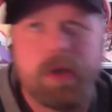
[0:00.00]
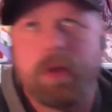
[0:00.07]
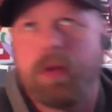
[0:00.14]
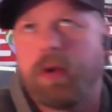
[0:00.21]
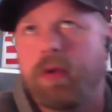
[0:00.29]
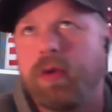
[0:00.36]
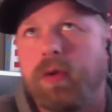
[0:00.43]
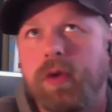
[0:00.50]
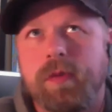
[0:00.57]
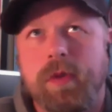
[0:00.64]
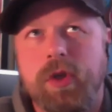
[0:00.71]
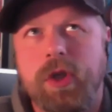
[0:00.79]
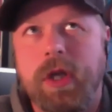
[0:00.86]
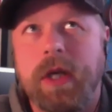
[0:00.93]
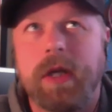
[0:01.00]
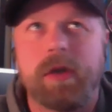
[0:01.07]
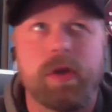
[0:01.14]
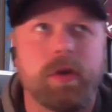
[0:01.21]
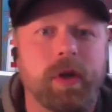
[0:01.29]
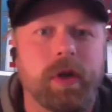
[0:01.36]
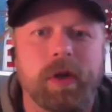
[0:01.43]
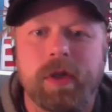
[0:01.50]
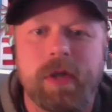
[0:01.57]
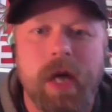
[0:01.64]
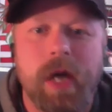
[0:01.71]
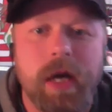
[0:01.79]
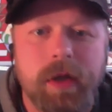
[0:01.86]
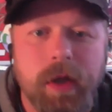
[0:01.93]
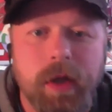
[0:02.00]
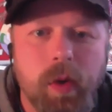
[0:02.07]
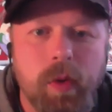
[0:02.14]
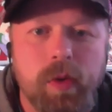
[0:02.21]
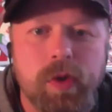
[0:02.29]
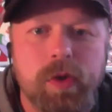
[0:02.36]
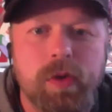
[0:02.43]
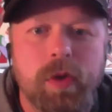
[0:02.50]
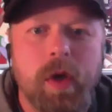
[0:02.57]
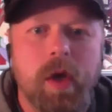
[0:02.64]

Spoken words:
You look through this machine to look at the dot that goes